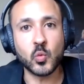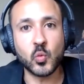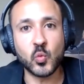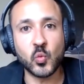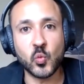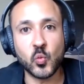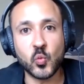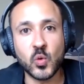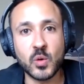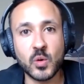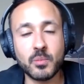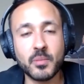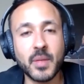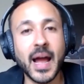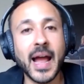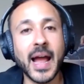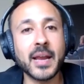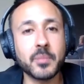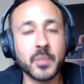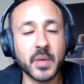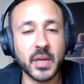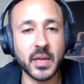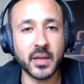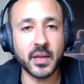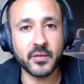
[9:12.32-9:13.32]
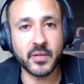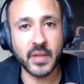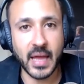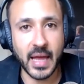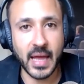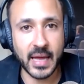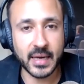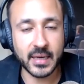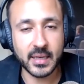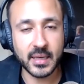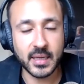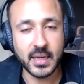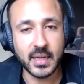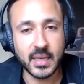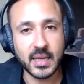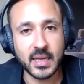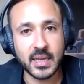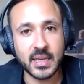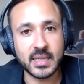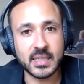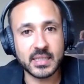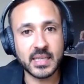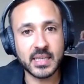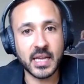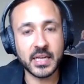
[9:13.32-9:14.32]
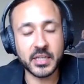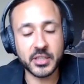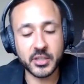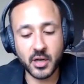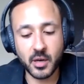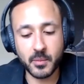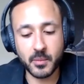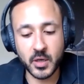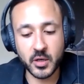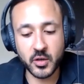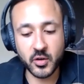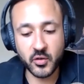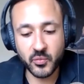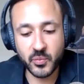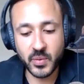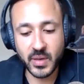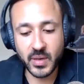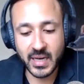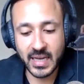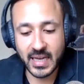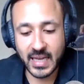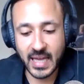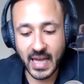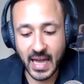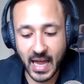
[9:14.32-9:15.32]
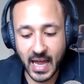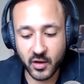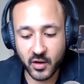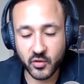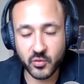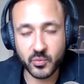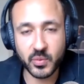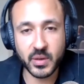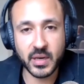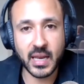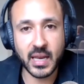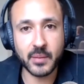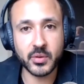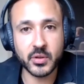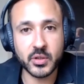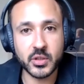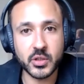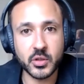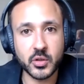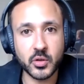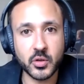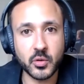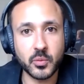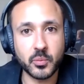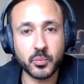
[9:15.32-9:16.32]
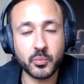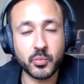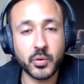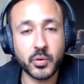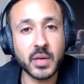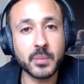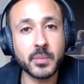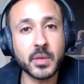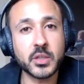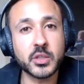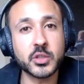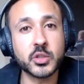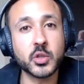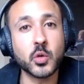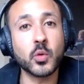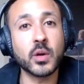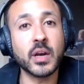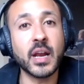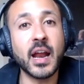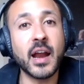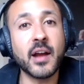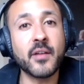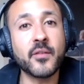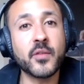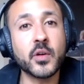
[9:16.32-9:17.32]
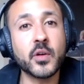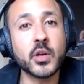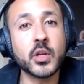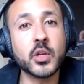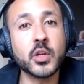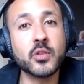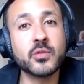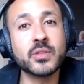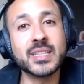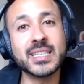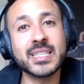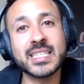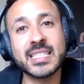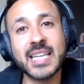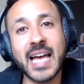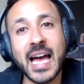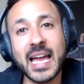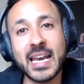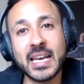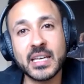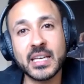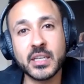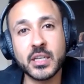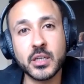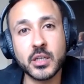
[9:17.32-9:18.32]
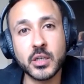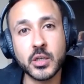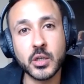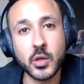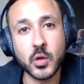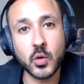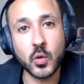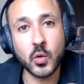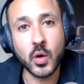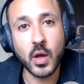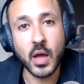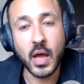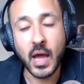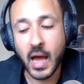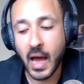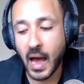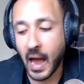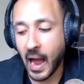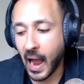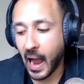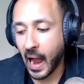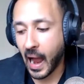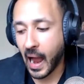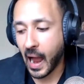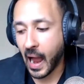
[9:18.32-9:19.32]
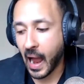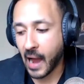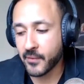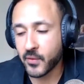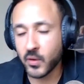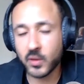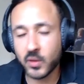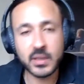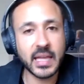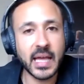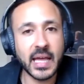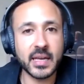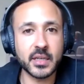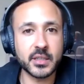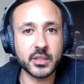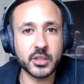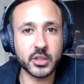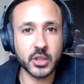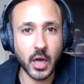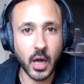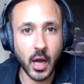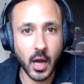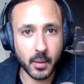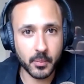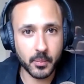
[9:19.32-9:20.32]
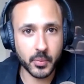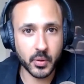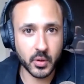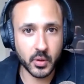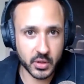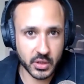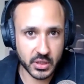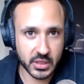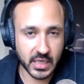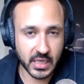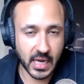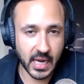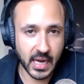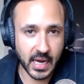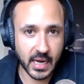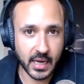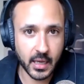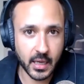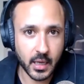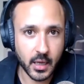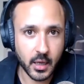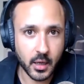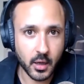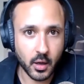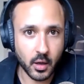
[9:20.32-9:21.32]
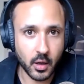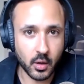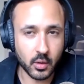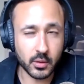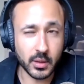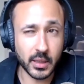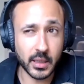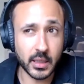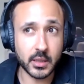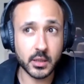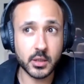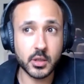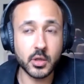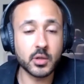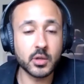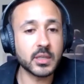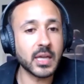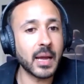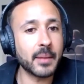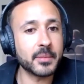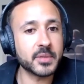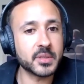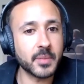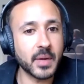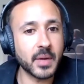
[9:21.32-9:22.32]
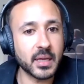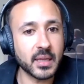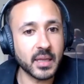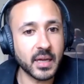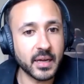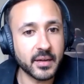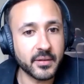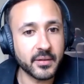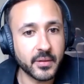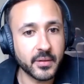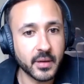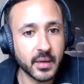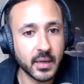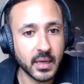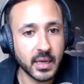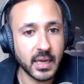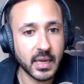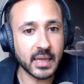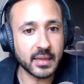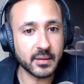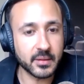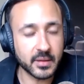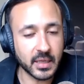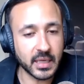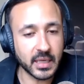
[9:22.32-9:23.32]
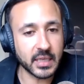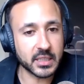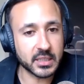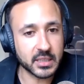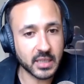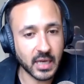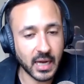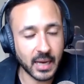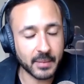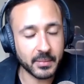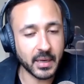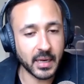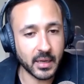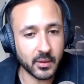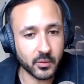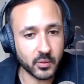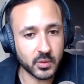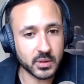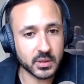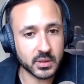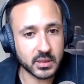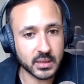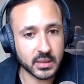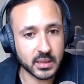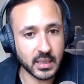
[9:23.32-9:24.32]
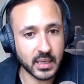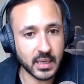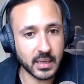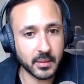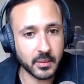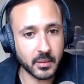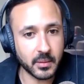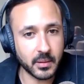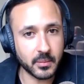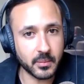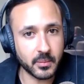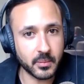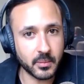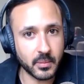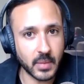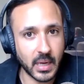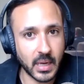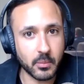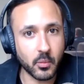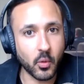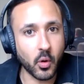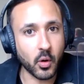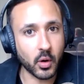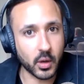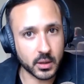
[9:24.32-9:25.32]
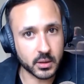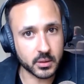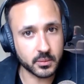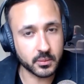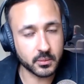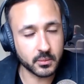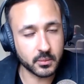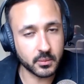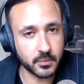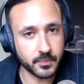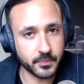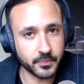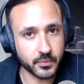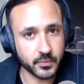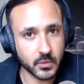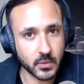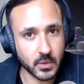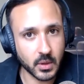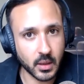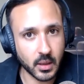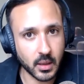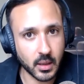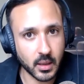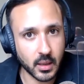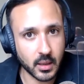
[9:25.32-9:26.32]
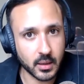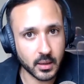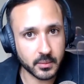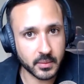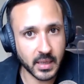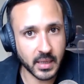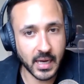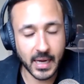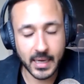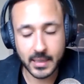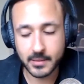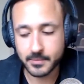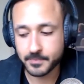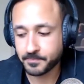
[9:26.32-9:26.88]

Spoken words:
remind me of that, is that, Jeramy, you've been a guy who's been able to pretty much do whatever you decided to do. I've only had a job per se only 2 times in my life. And each time it was a mortgage guy.